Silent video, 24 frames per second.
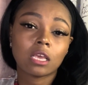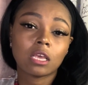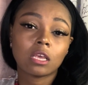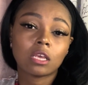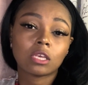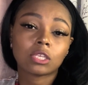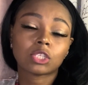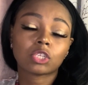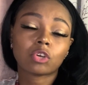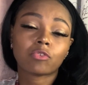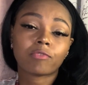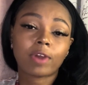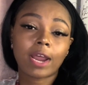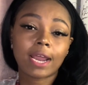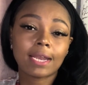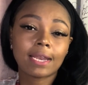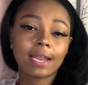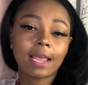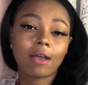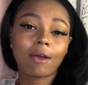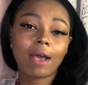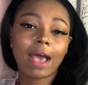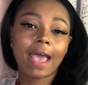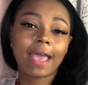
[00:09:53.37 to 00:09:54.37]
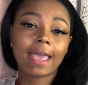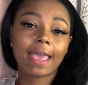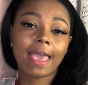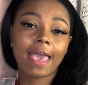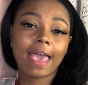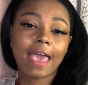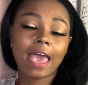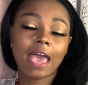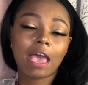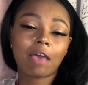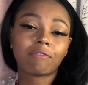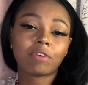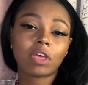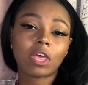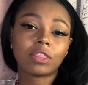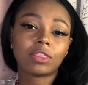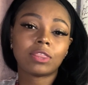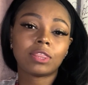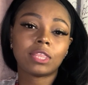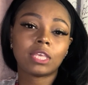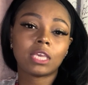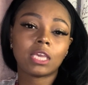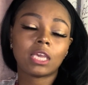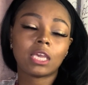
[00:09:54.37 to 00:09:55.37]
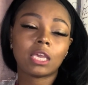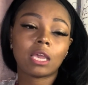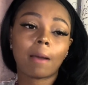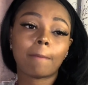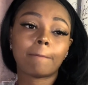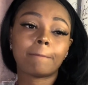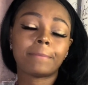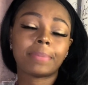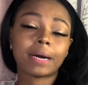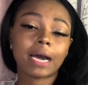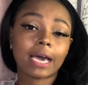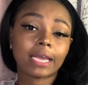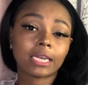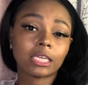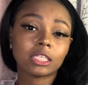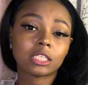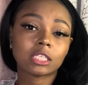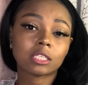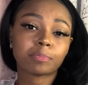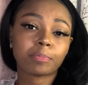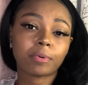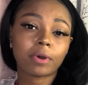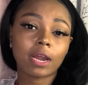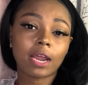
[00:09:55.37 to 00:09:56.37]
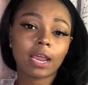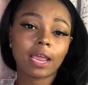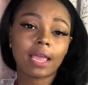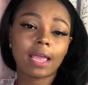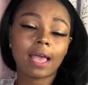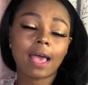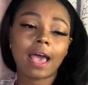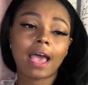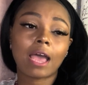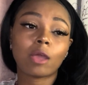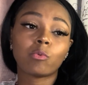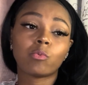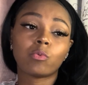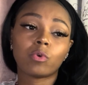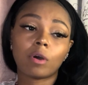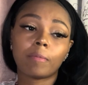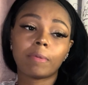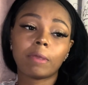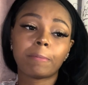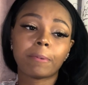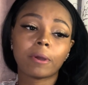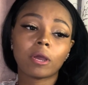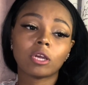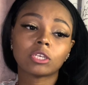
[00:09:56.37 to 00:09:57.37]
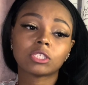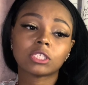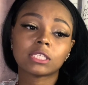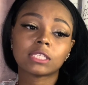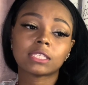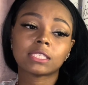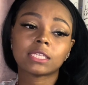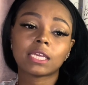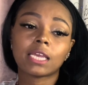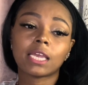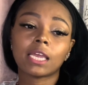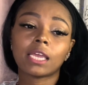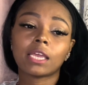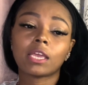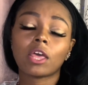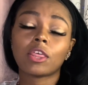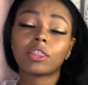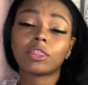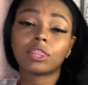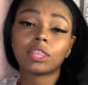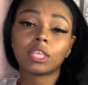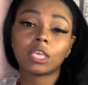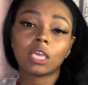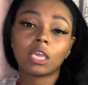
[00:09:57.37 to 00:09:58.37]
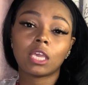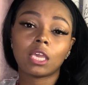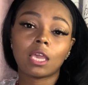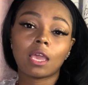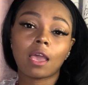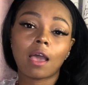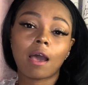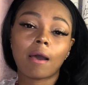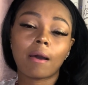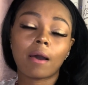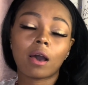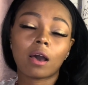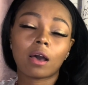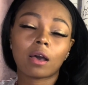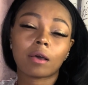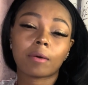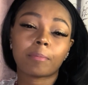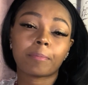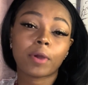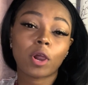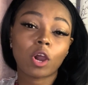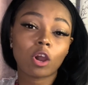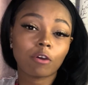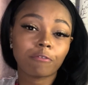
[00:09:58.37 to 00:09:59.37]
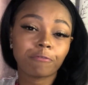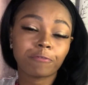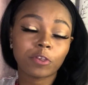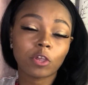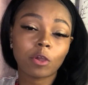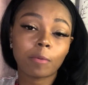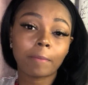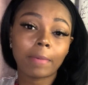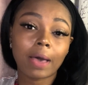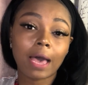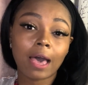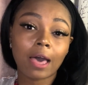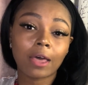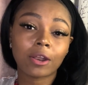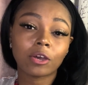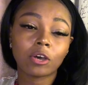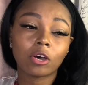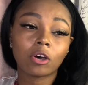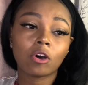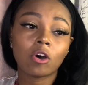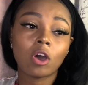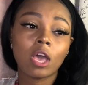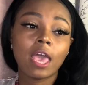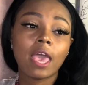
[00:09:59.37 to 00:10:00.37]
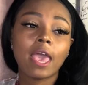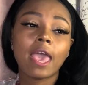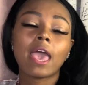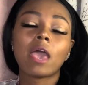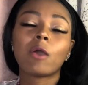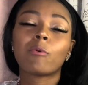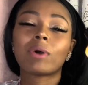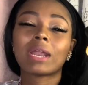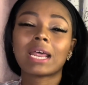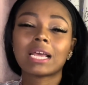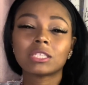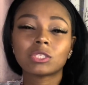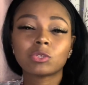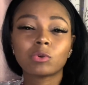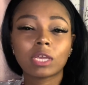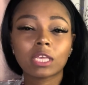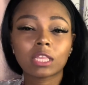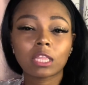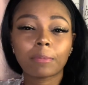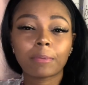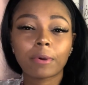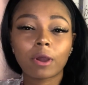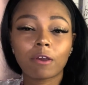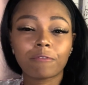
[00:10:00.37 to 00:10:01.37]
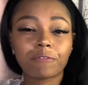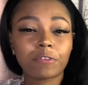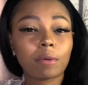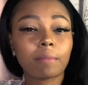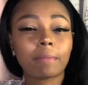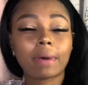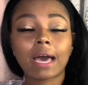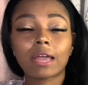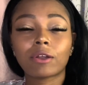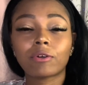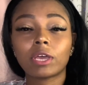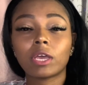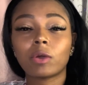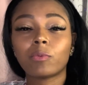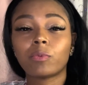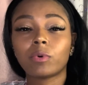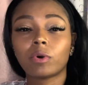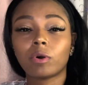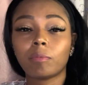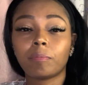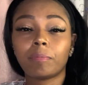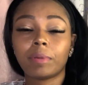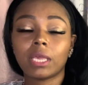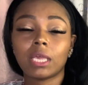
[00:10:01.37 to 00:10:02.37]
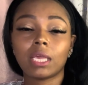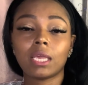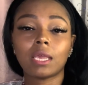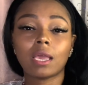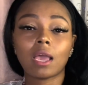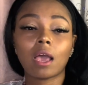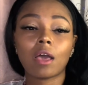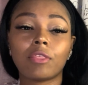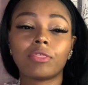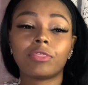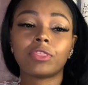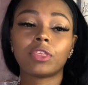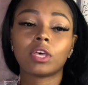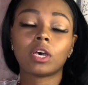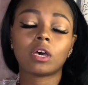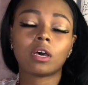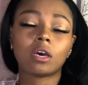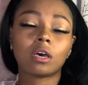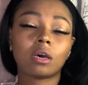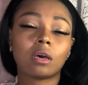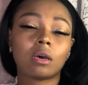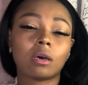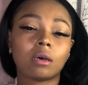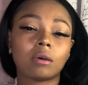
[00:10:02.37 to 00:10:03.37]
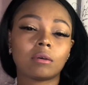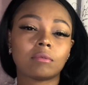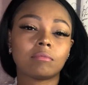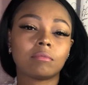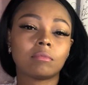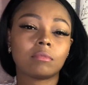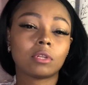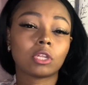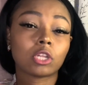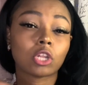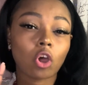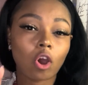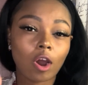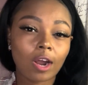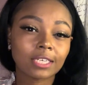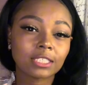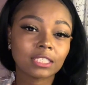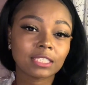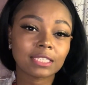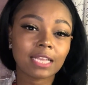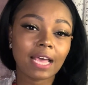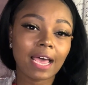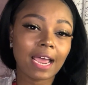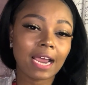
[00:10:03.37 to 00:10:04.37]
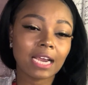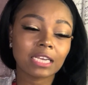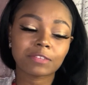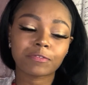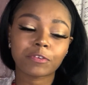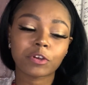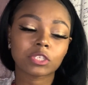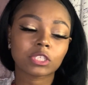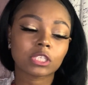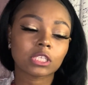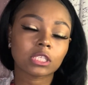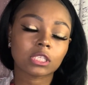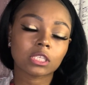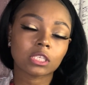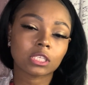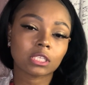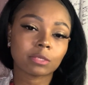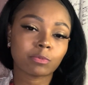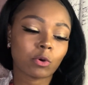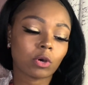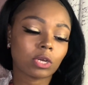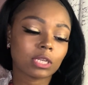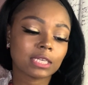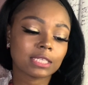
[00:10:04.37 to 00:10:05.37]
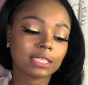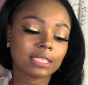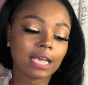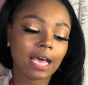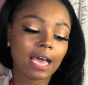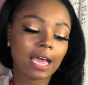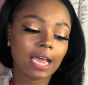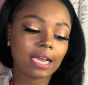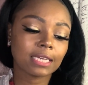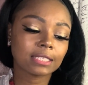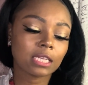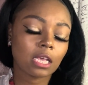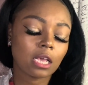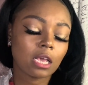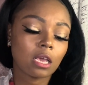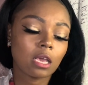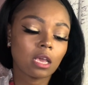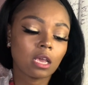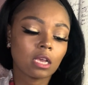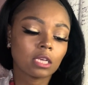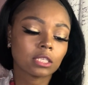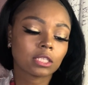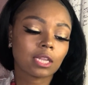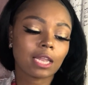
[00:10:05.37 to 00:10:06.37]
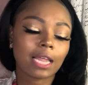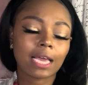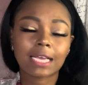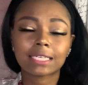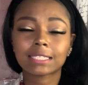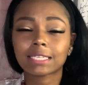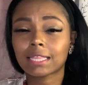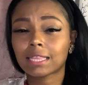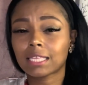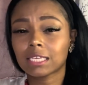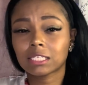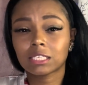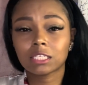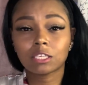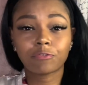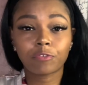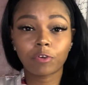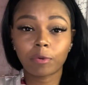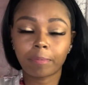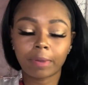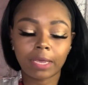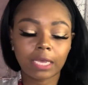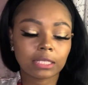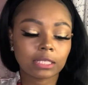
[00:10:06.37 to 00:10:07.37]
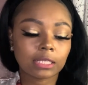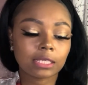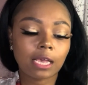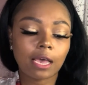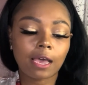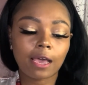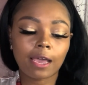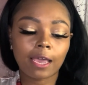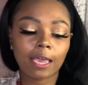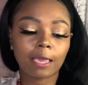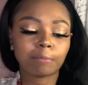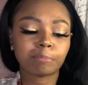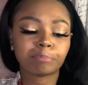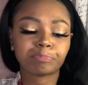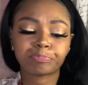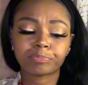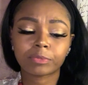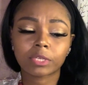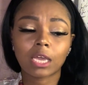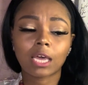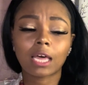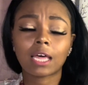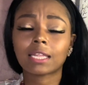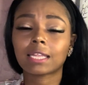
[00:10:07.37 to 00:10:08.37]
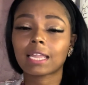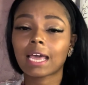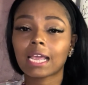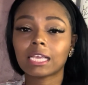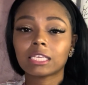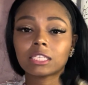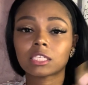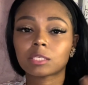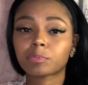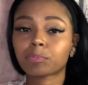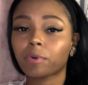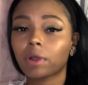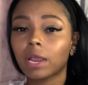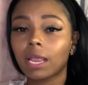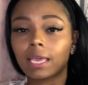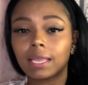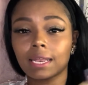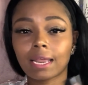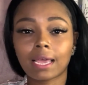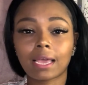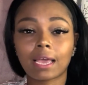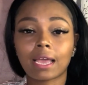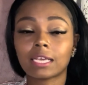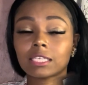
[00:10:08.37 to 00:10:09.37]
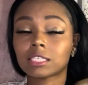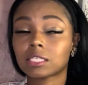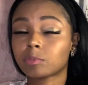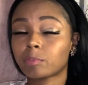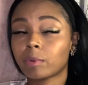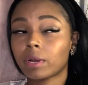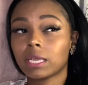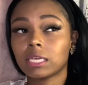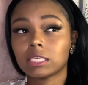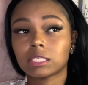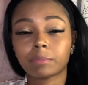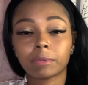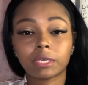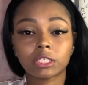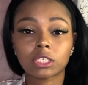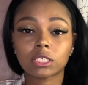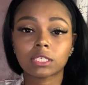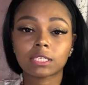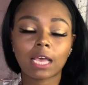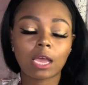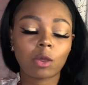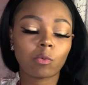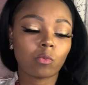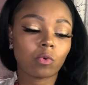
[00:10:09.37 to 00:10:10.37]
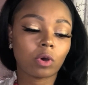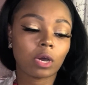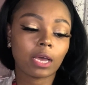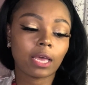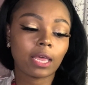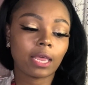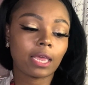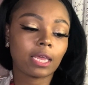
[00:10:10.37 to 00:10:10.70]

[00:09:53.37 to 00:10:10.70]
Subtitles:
So right now I have the body spray. I will be purchasing the perfume bottle. And when I do get the perfume bottle, it will be the large size versus the smaller size. So like I said, this is for bedtime, a light spray, and I spray as much as I want.